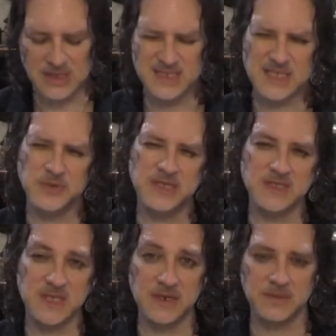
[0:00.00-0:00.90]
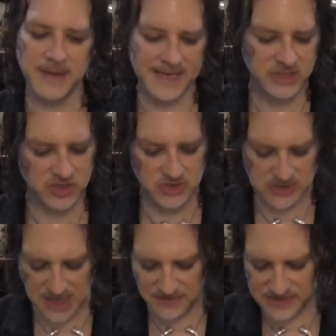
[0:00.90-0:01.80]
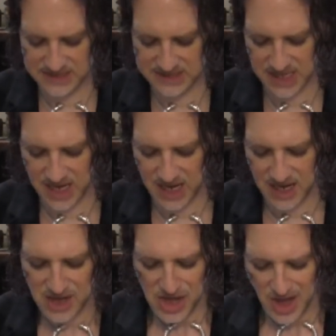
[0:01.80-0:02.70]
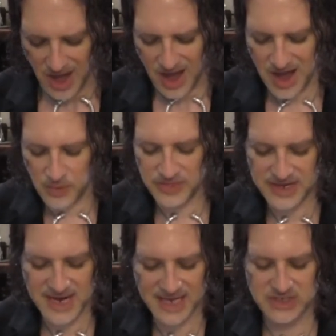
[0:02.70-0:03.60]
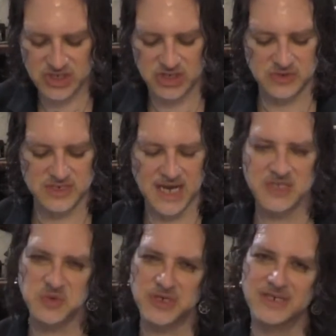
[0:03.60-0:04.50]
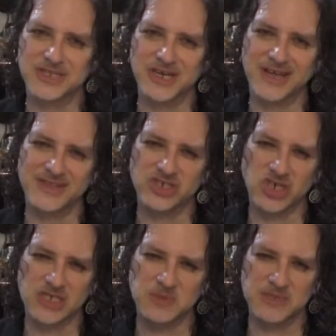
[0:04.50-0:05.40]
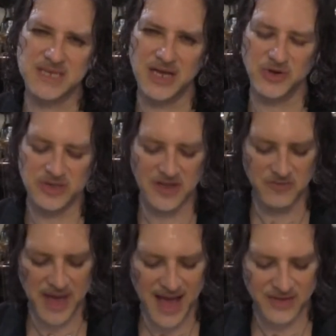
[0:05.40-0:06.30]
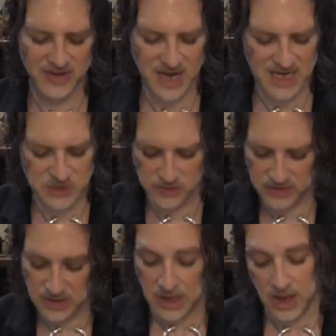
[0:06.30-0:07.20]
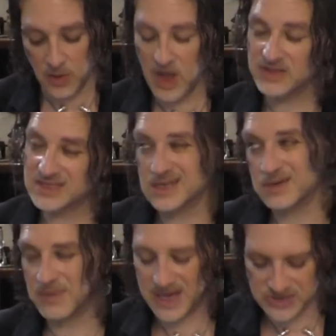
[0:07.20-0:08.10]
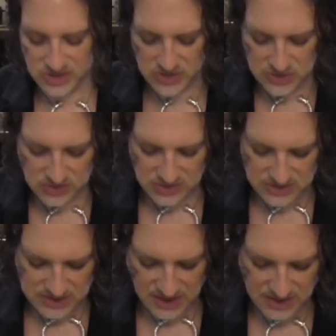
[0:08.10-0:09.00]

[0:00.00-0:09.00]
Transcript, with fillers: Let's see what the Ascended Masters have to say. Uh, with the next two decks, we're going to look at the Chuck Spezzano Love Pack, and the guides were, well, the Ascended Masters, because